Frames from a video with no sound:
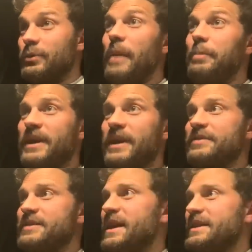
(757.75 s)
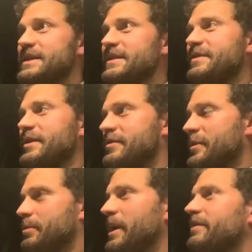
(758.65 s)
wrap gifts actually for,
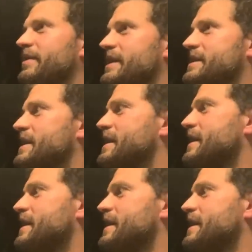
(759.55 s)
for Belfast.